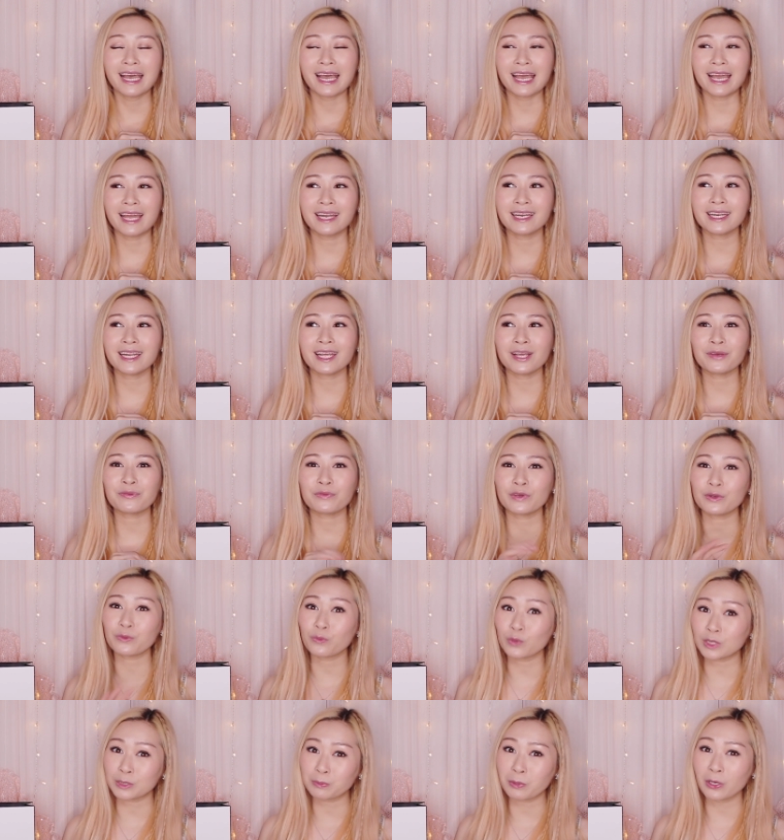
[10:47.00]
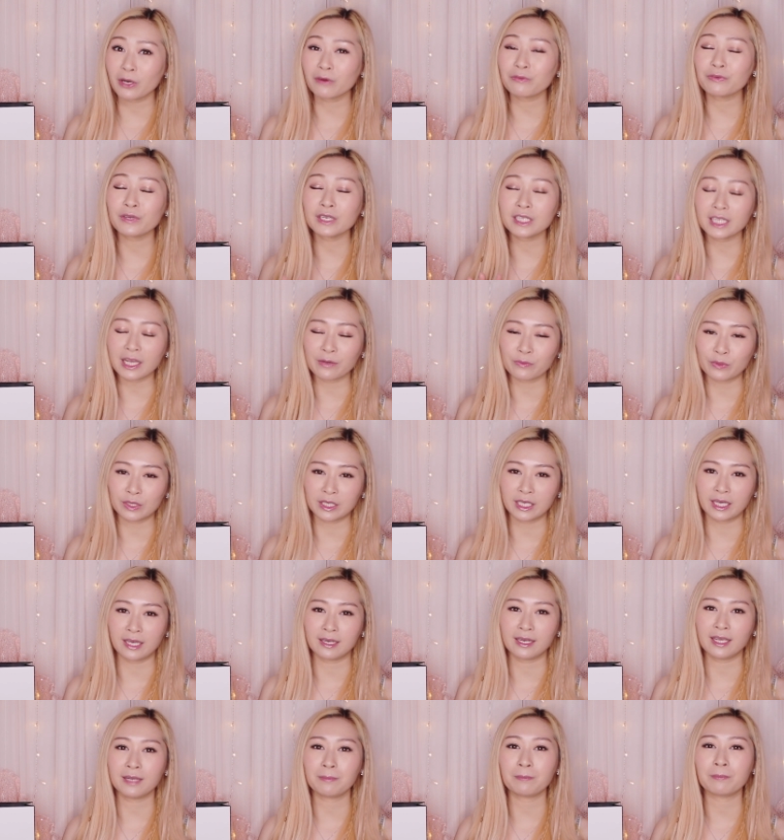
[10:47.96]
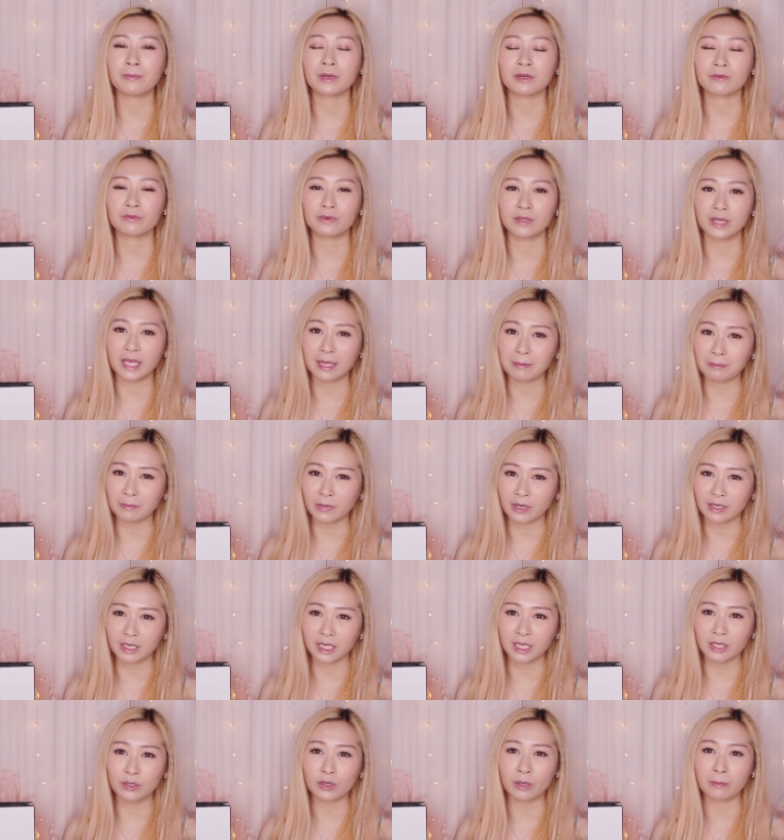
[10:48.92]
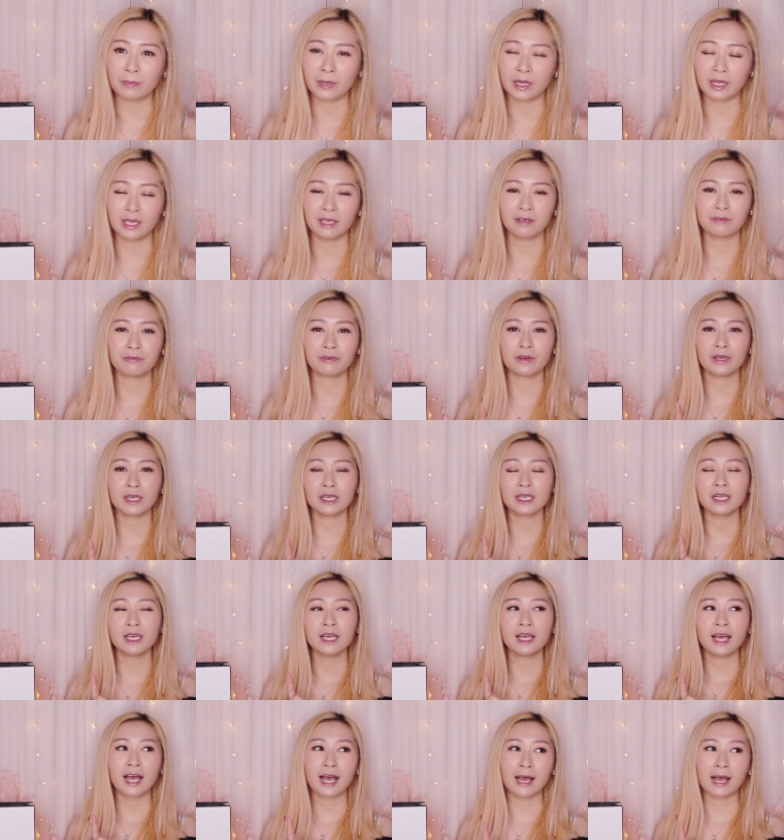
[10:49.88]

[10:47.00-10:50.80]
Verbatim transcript: and if it was perfect I would get it, but for that money you're paying for it,